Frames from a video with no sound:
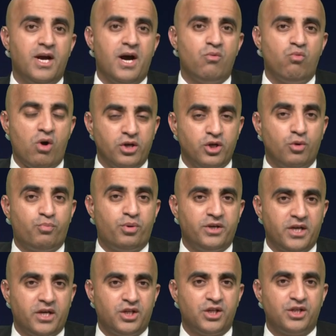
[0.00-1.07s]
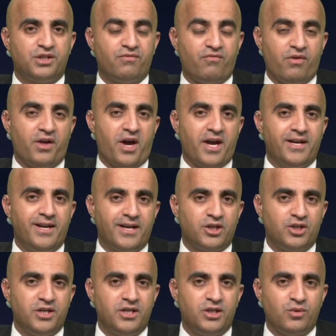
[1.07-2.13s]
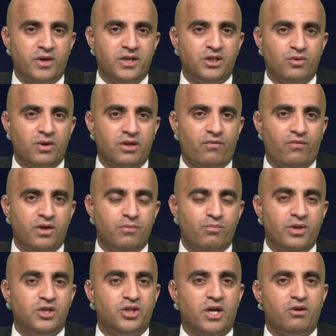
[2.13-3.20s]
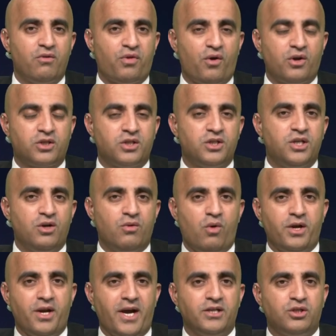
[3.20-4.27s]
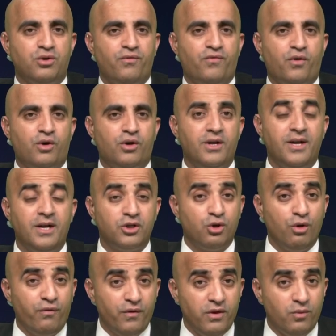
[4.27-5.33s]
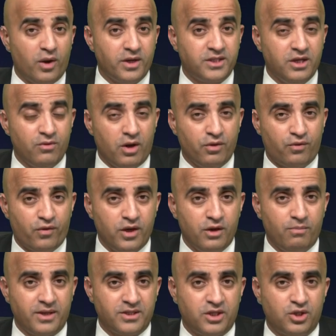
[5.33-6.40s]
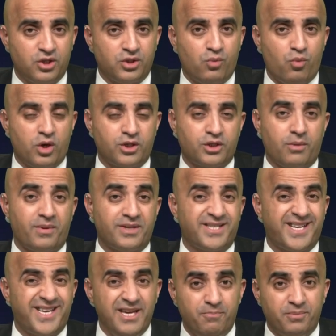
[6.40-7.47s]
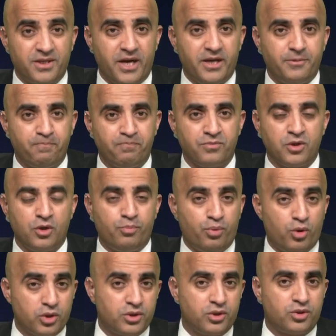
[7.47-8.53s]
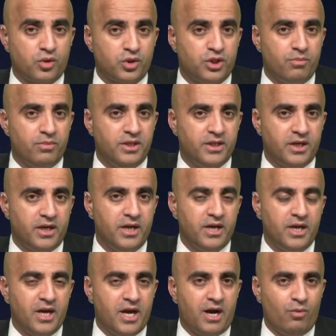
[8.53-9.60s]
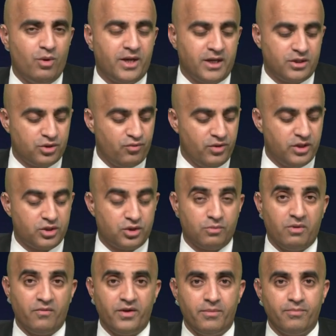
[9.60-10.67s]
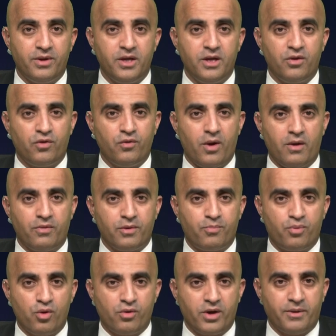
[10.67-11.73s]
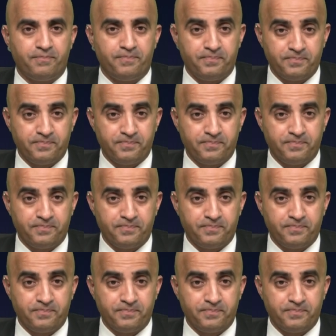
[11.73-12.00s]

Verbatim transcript: What are your predictions for that election in 2023? Please share your thoughts on 01924 231083, your messages on WhatsApp, as I keep saying, or post on social media, and we'll get to read some of them throughout the program.